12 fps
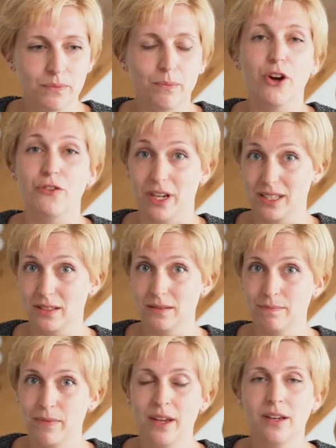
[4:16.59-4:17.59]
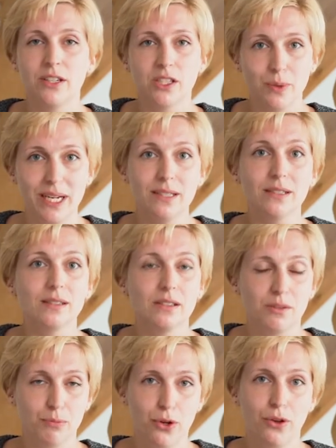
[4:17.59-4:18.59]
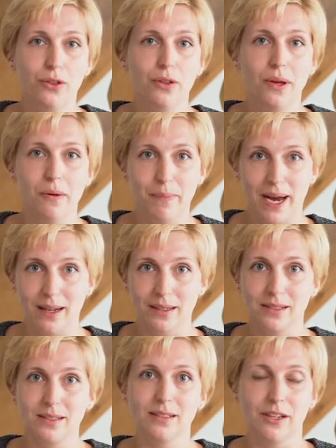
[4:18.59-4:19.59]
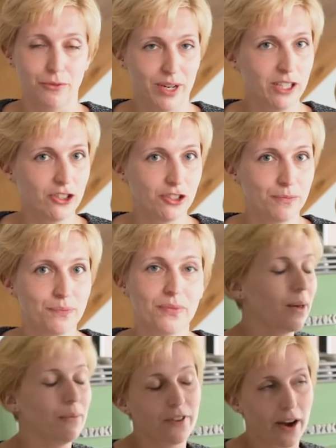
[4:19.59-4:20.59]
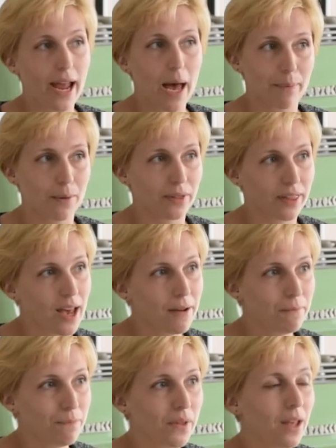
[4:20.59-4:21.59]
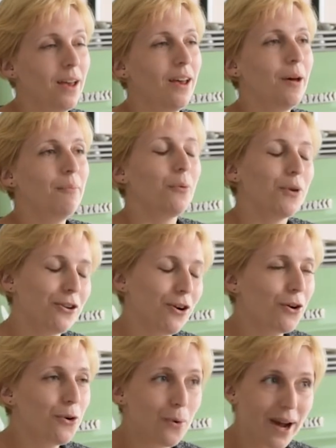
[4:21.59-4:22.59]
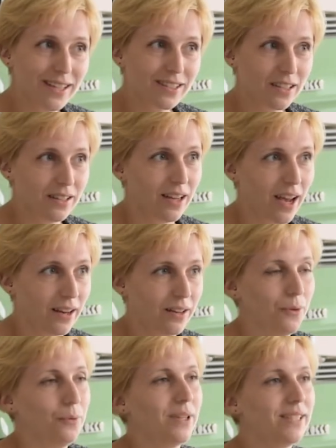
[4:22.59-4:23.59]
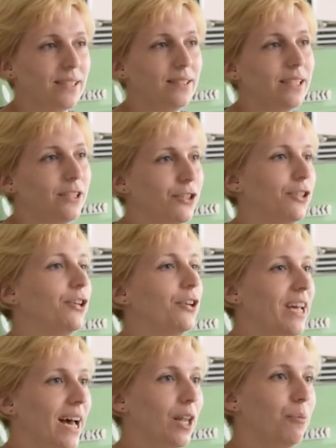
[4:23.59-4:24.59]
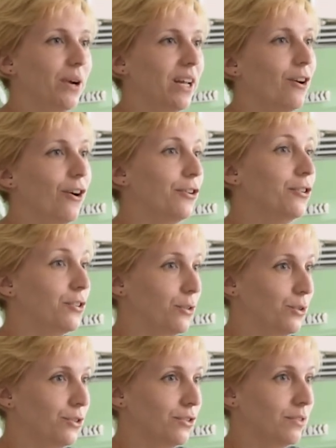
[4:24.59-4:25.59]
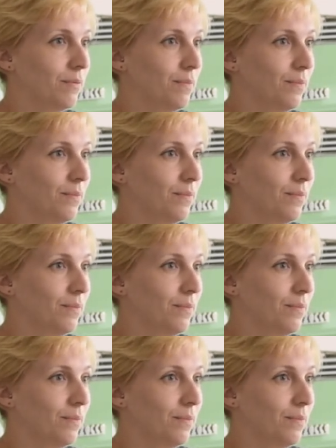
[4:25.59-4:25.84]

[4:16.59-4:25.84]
Perfect. Sweet, smooth, balanced and rich. I'm very happy with that. But we're not quite done yet, we still need to calibrate our dose.